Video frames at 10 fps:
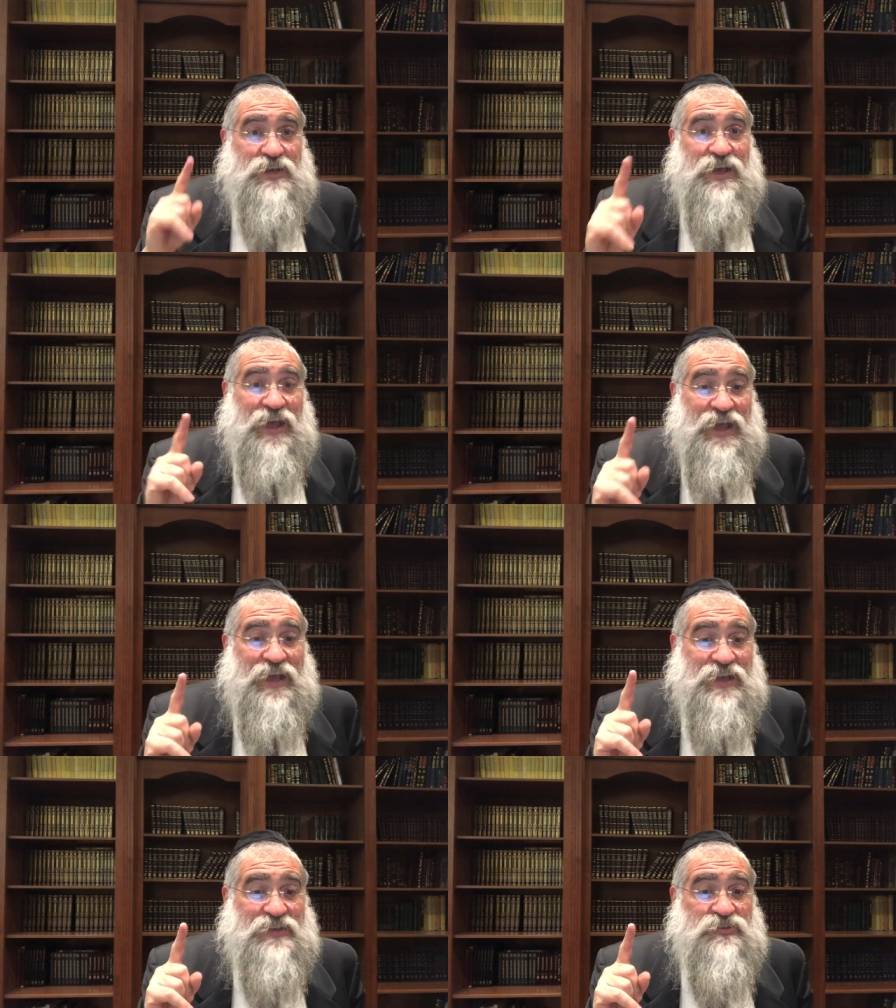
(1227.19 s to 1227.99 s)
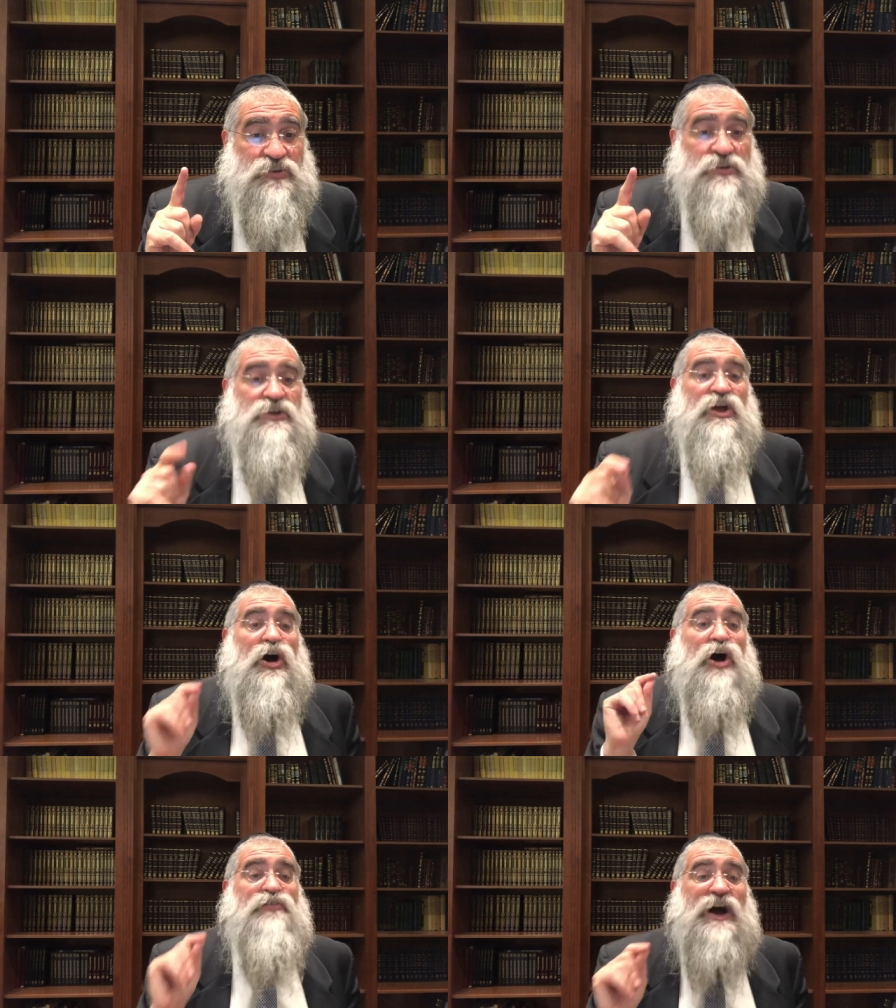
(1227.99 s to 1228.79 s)
the head
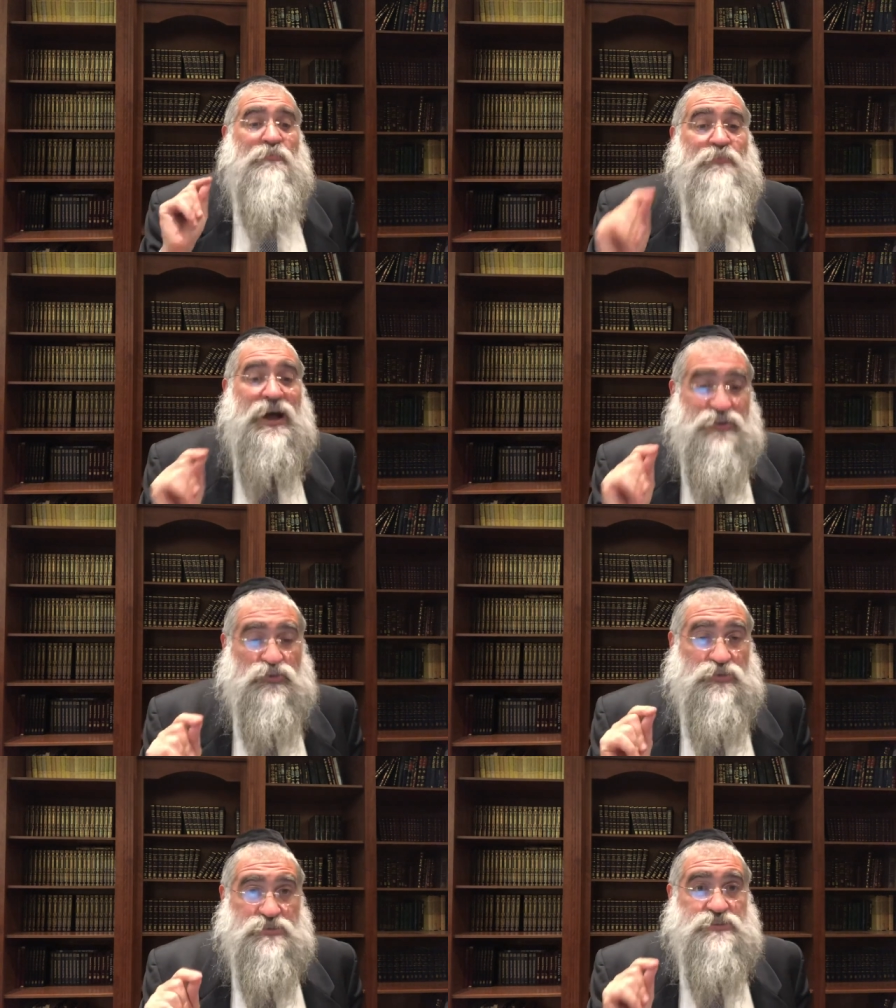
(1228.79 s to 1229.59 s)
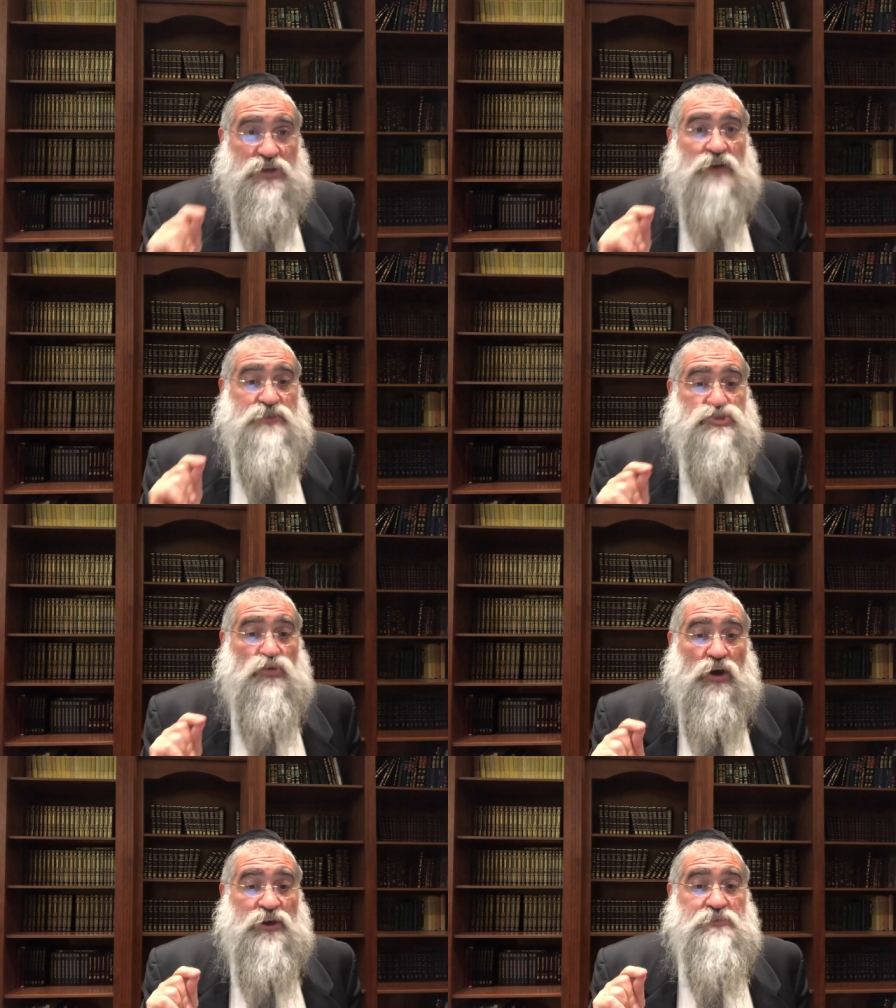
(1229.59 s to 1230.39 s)
of Hamatos, of the
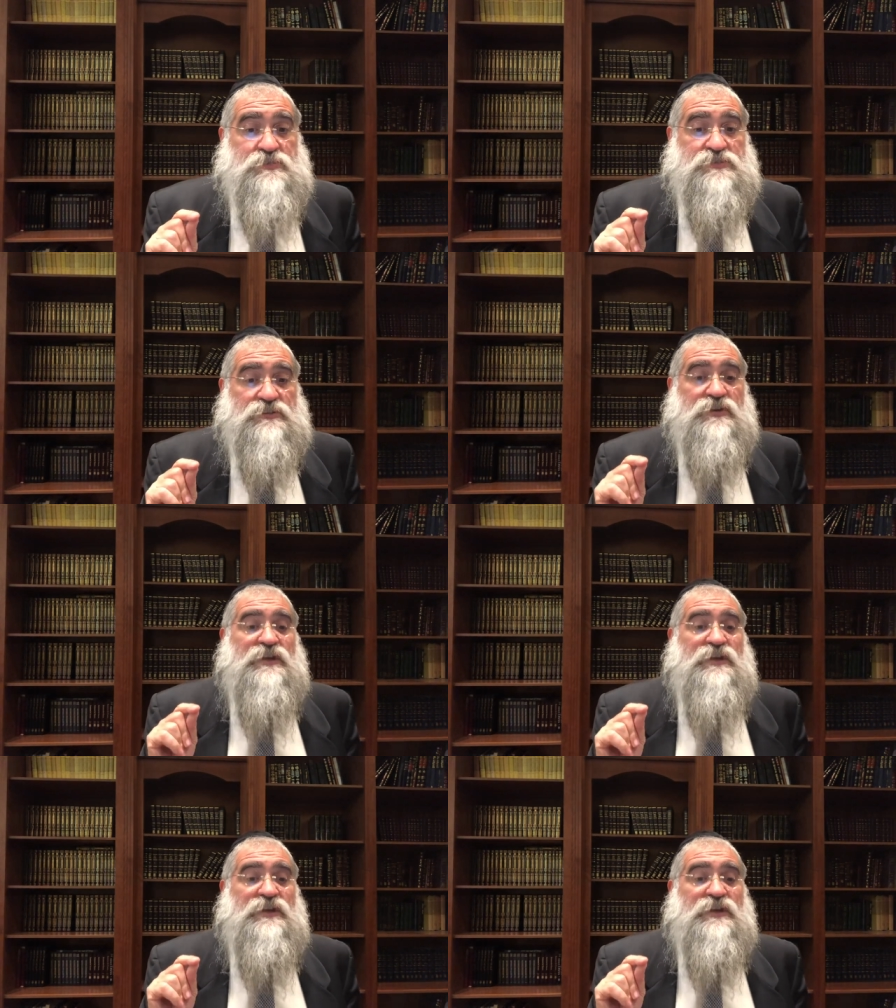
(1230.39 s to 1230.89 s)
tribes,